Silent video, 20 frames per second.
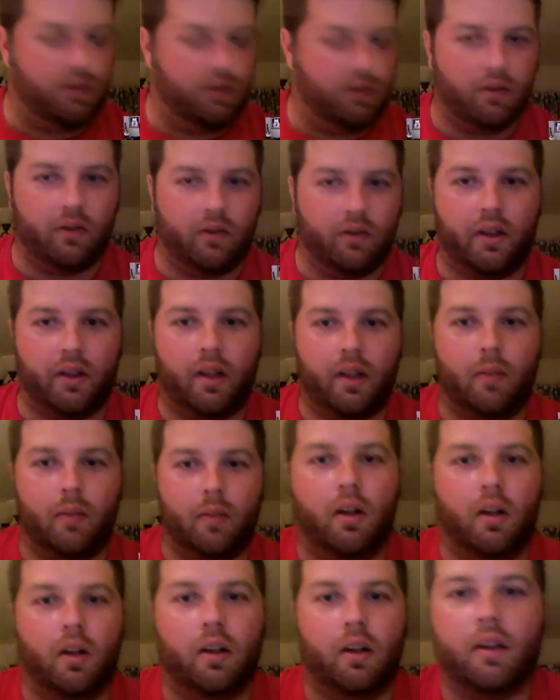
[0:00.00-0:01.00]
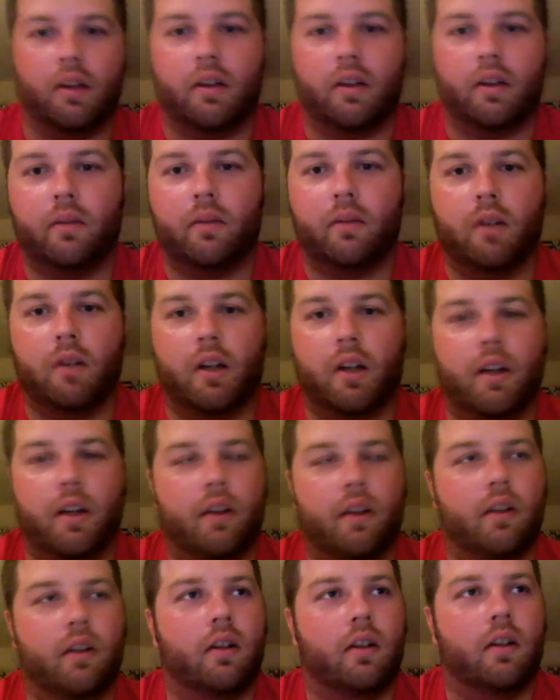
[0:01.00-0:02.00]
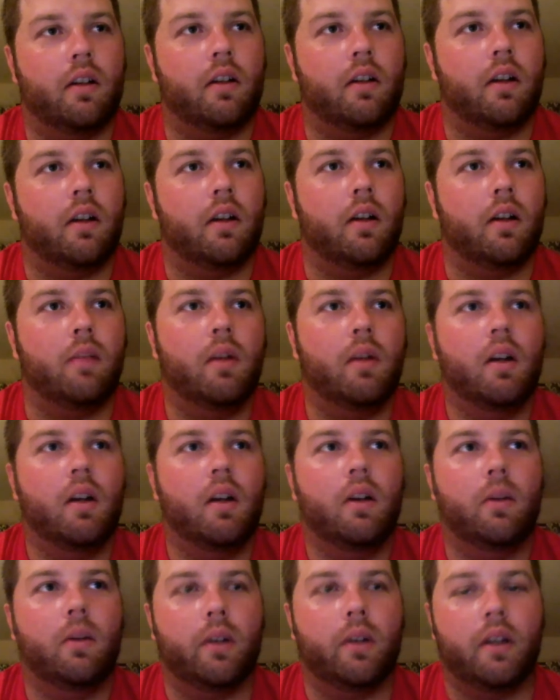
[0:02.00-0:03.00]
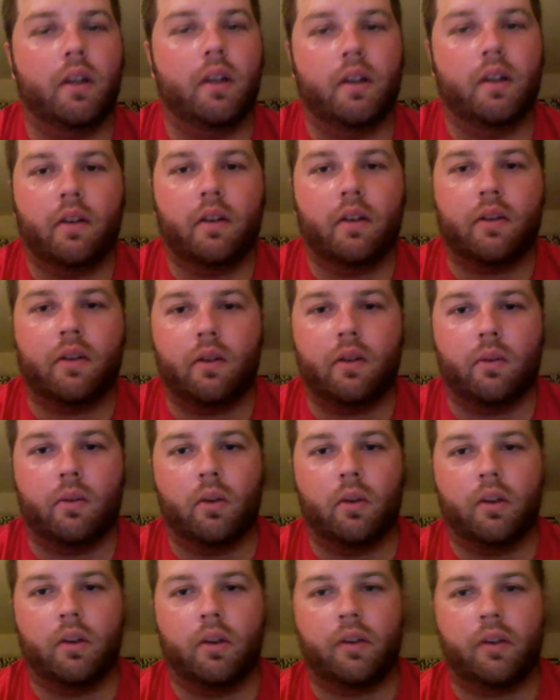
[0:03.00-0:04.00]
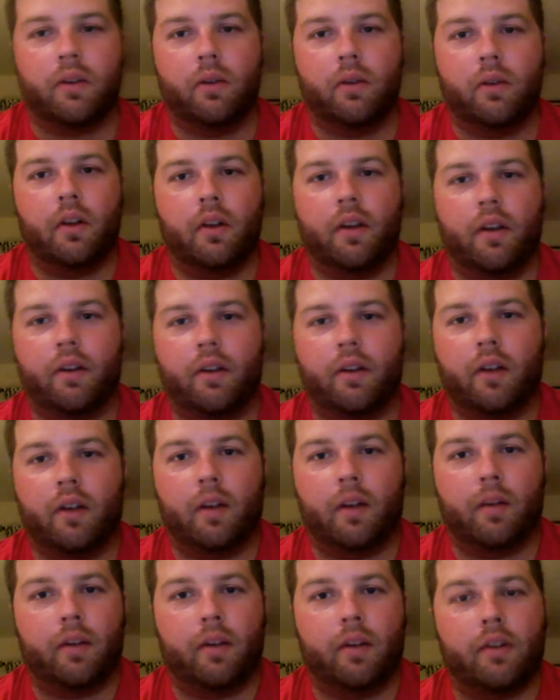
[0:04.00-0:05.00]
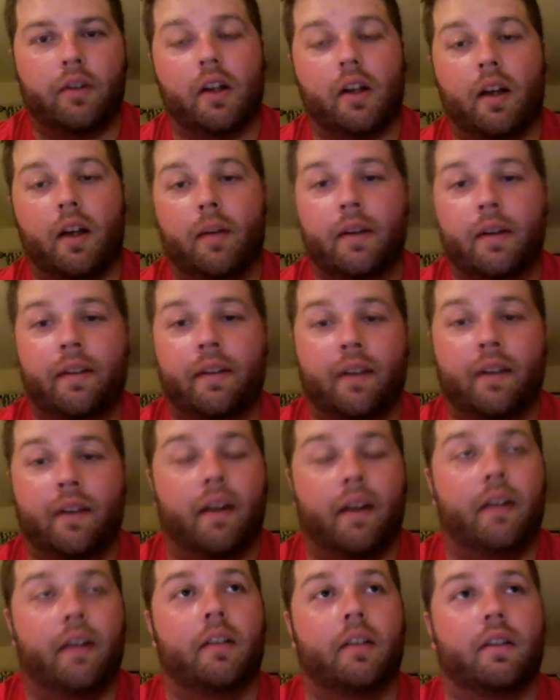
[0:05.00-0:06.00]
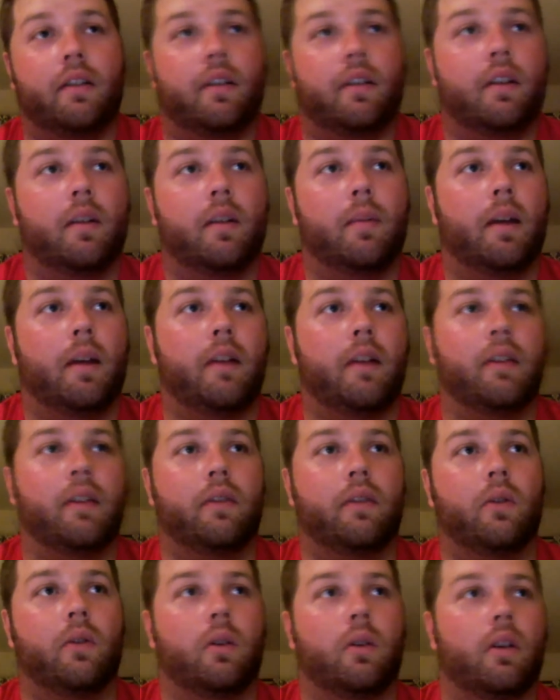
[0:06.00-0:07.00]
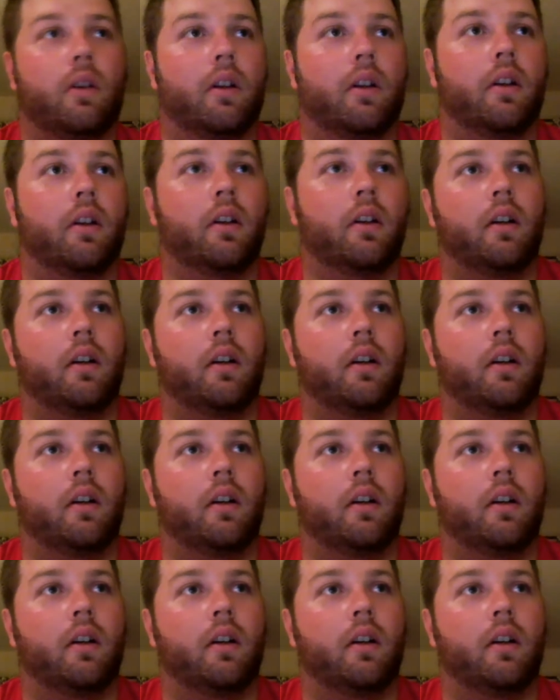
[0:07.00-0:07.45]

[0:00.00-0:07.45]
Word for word: We'll get him on it. Get Ryan on it. Um, we need yeah. to just do. We'll just do another collaboration. I've been dying to get back to Florida.